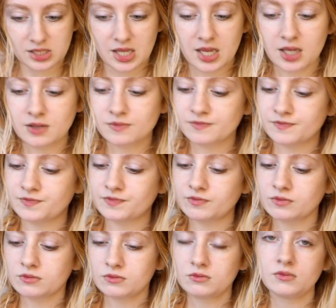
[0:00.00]
thing,
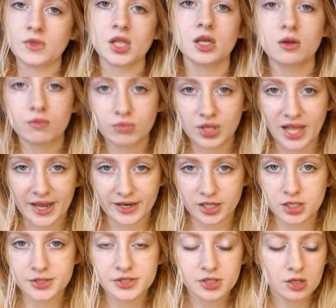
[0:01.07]

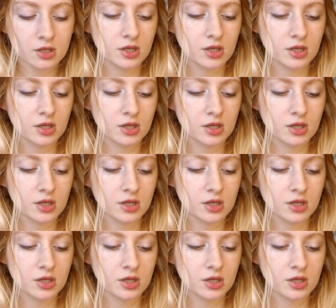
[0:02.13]
pliers.